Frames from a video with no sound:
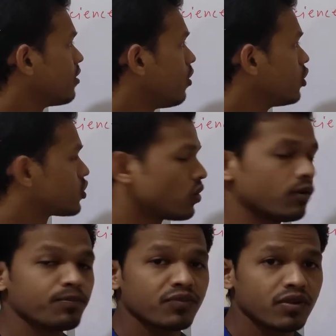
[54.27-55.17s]

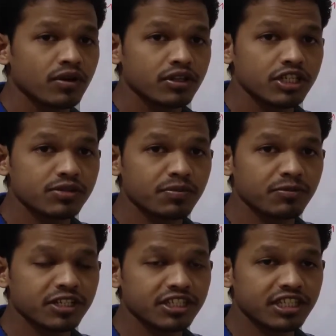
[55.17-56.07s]
also
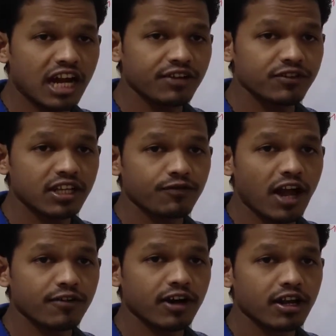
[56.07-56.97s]
this artificial
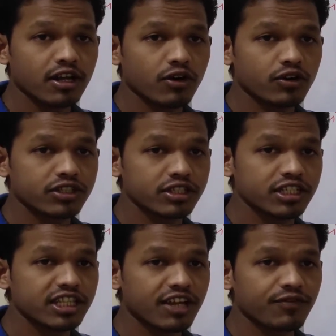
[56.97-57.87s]
fiber or
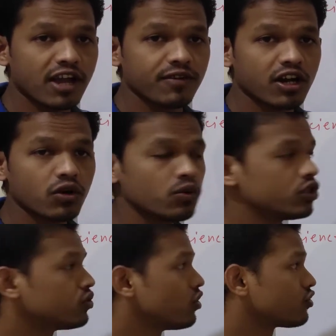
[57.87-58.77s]
synthetic fiber,
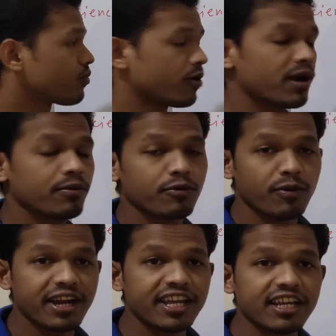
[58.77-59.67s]
which is also
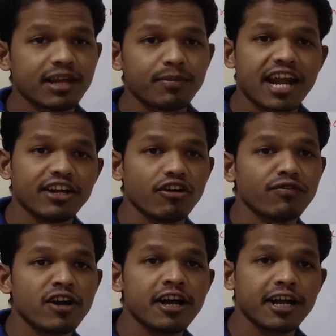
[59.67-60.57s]
providing in a variety
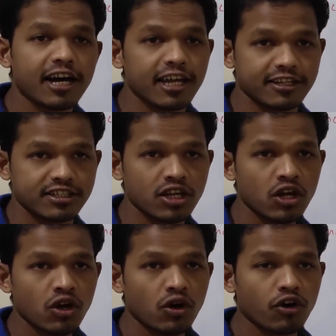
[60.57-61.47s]
of colors
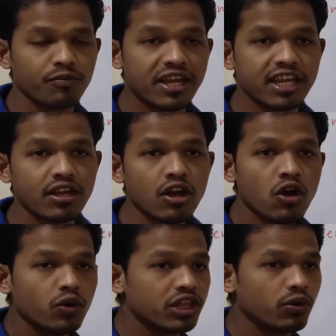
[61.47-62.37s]
or making
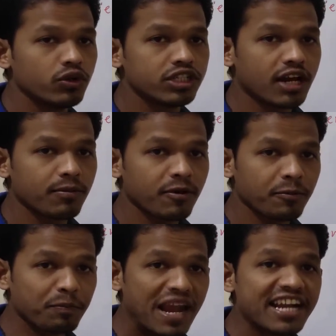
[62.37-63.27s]
which are
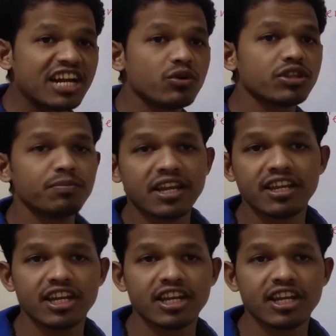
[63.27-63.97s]
blended with many